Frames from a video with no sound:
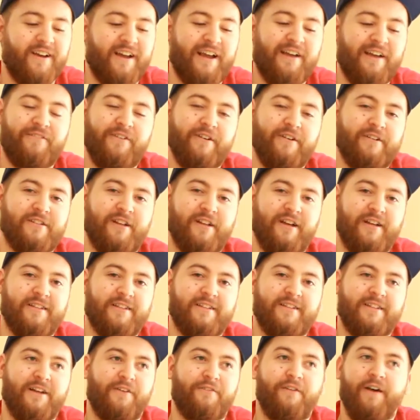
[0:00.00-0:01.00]
It feels like
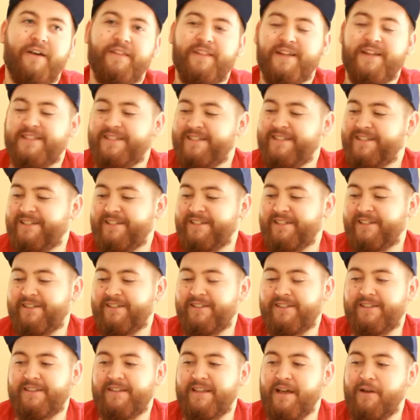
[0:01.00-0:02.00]
stuff like this is
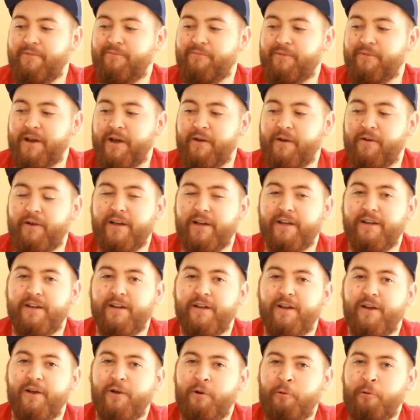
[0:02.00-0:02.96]
just them going,